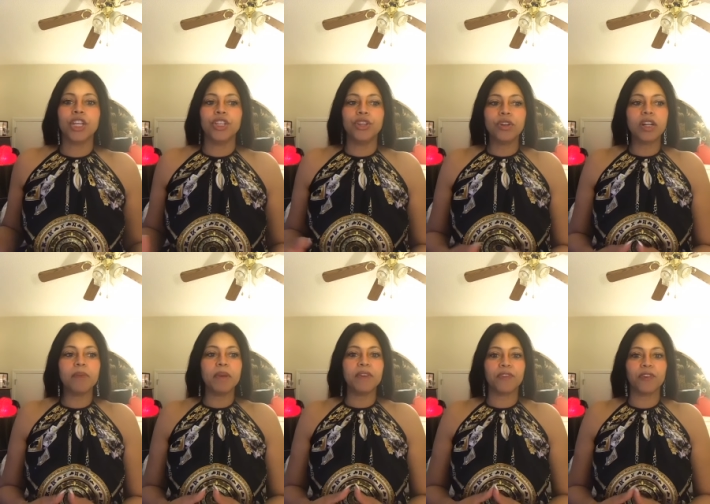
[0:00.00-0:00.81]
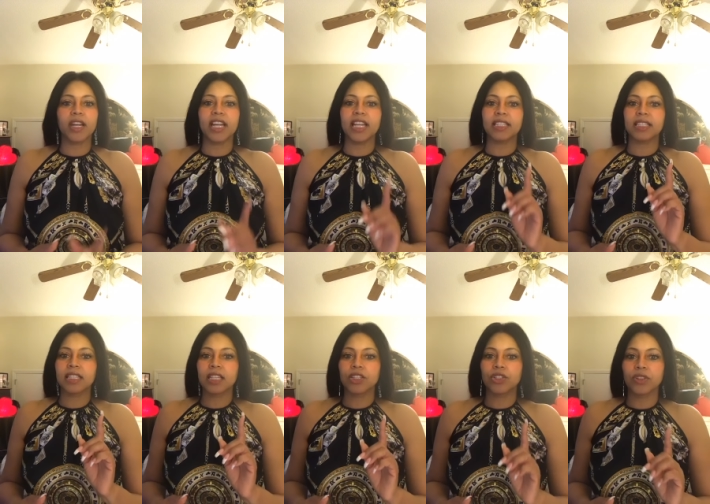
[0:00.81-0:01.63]
You could be
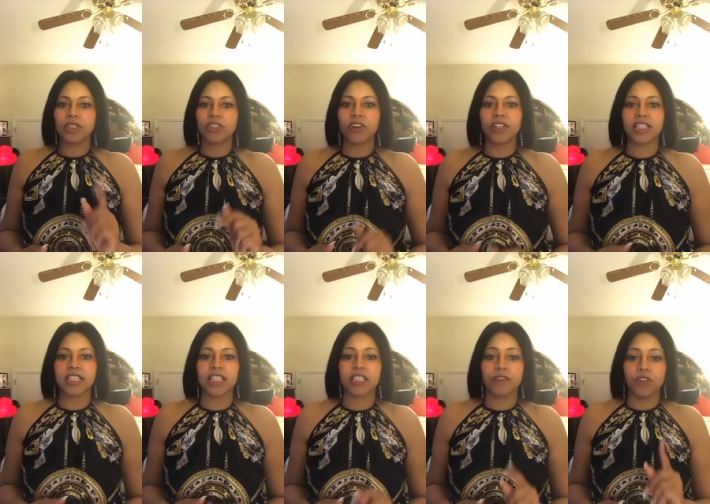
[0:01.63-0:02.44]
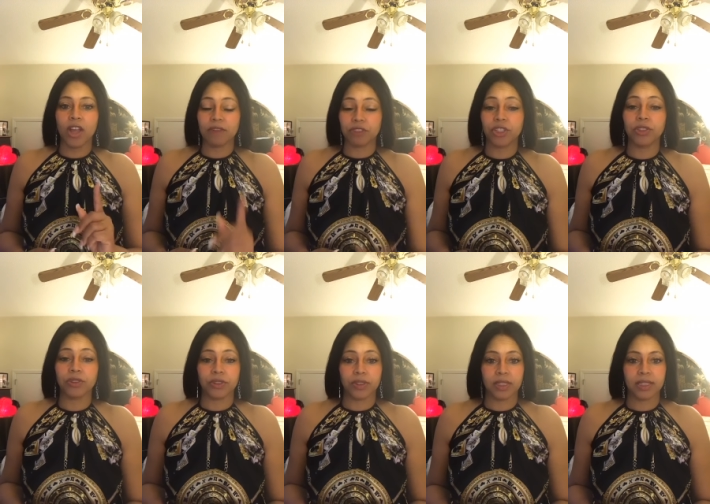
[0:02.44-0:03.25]
friends to a certain extent if you have
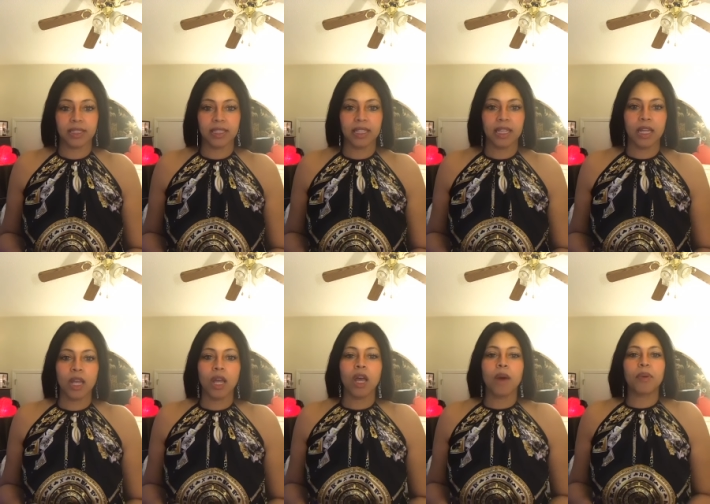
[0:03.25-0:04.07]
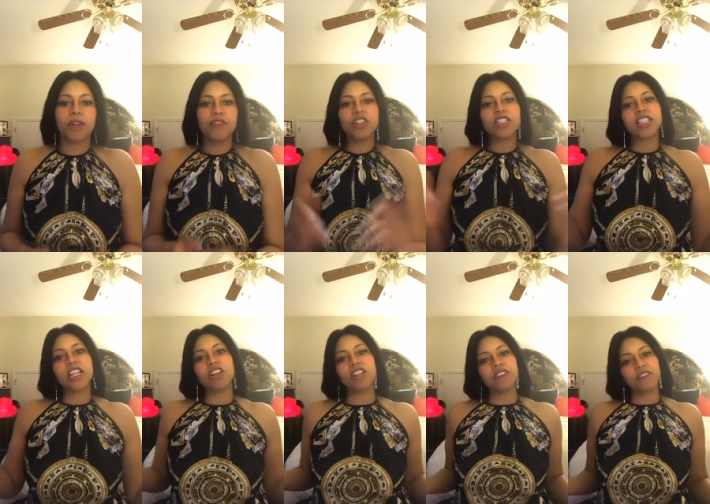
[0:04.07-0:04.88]
children. But if you're a
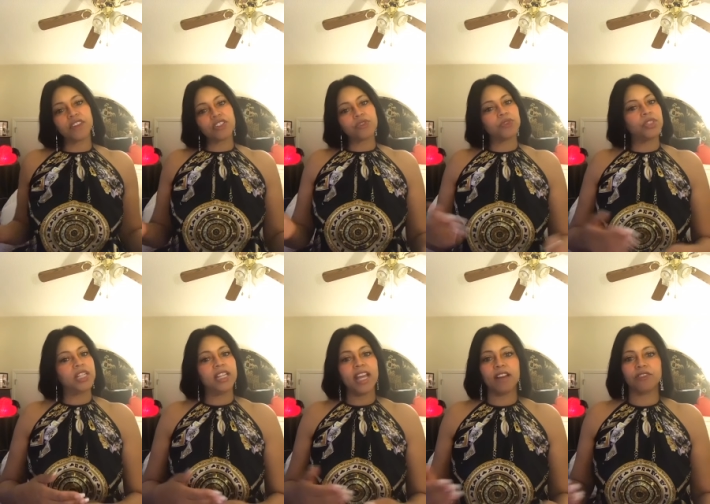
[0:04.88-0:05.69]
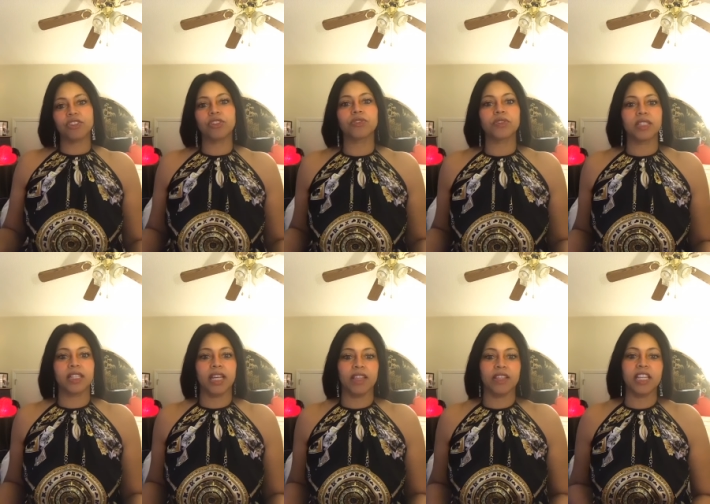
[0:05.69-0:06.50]
single individual and you didn't have children
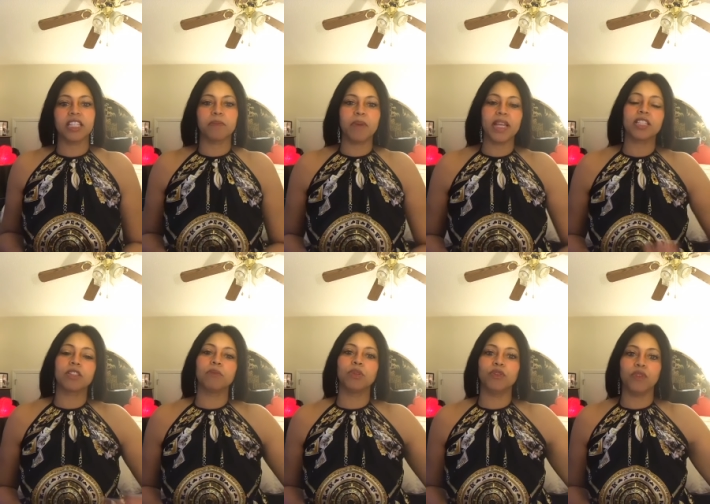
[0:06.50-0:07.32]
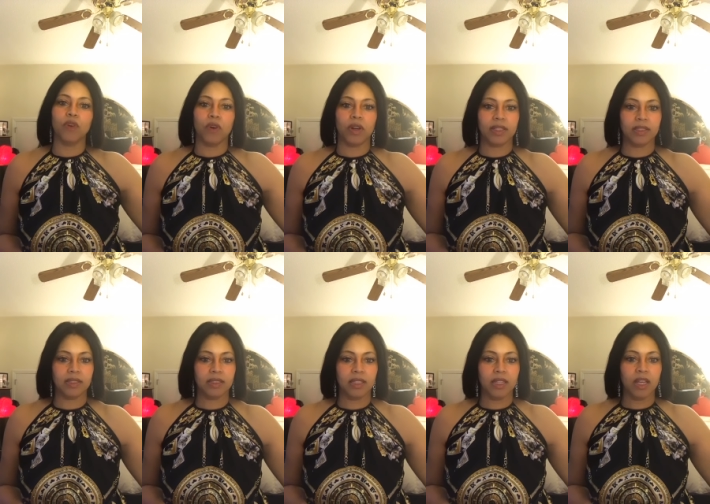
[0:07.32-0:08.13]
together, it's best to move on.
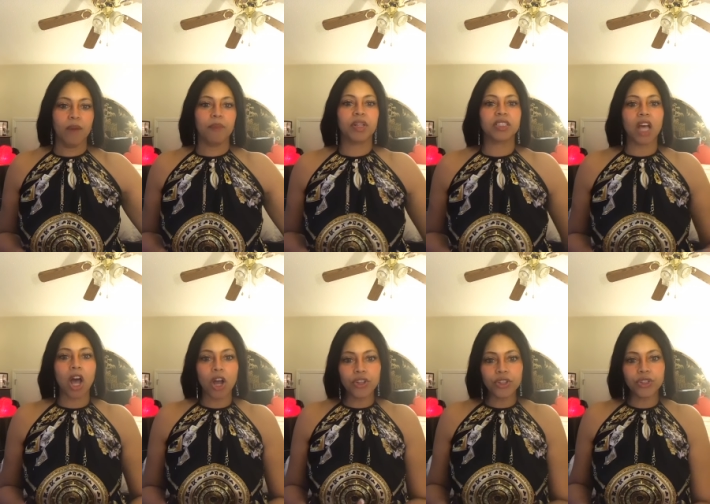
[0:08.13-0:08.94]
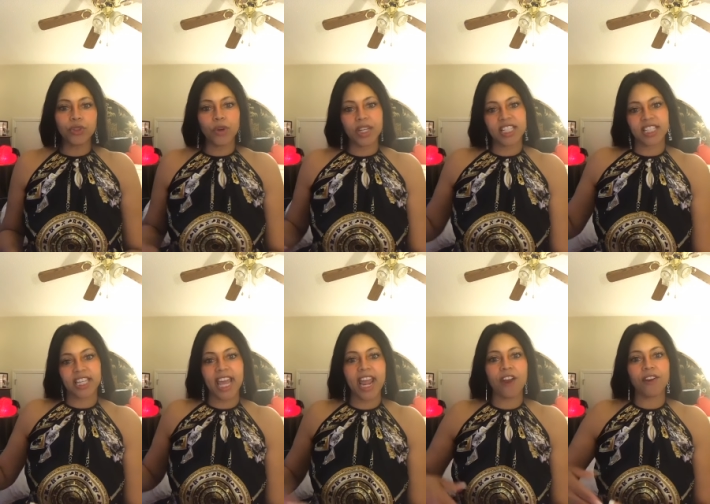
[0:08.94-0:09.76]
Because all you're doing
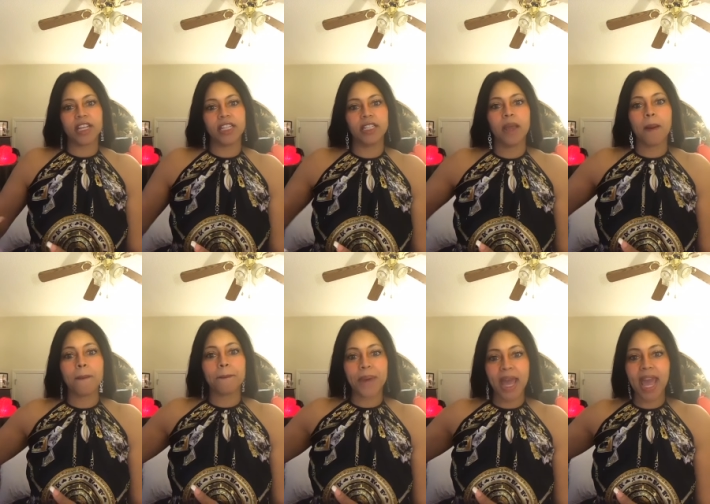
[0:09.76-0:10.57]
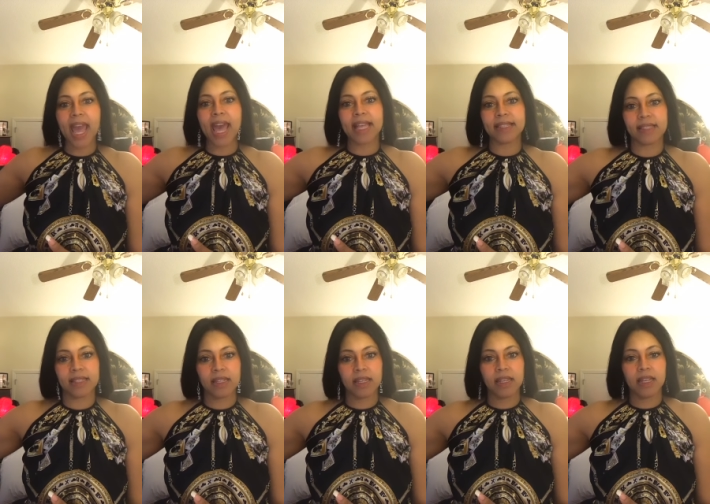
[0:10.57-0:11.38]
is carrying
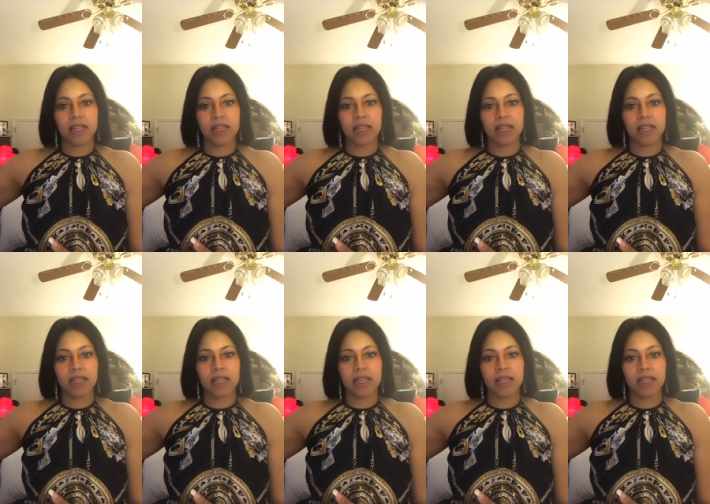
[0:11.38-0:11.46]
past